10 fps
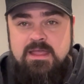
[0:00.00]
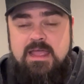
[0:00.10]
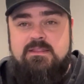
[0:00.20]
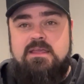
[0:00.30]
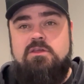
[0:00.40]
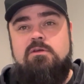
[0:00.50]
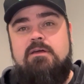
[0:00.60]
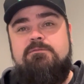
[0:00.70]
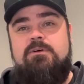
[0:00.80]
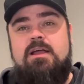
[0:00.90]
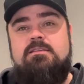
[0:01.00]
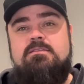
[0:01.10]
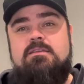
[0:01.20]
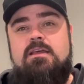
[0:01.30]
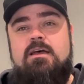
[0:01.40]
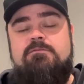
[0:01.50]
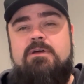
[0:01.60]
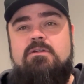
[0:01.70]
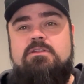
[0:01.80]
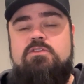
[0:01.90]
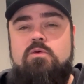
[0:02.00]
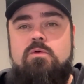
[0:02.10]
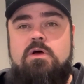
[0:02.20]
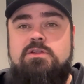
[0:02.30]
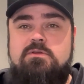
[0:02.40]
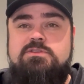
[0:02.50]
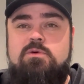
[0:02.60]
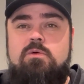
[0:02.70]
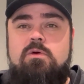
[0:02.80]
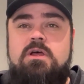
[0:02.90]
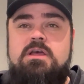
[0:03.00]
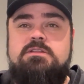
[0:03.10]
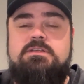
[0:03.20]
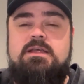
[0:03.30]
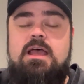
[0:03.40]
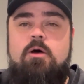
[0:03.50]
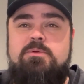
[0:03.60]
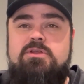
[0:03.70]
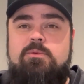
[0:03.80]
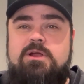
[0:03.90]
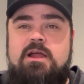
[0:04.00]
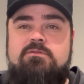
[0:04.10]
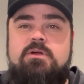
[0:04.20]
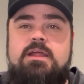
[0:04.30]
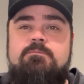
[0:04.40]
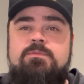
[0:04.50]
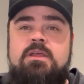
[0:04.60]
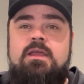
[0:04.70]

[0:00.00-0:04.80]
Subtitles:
and that you have found a new tool to help in your recovery.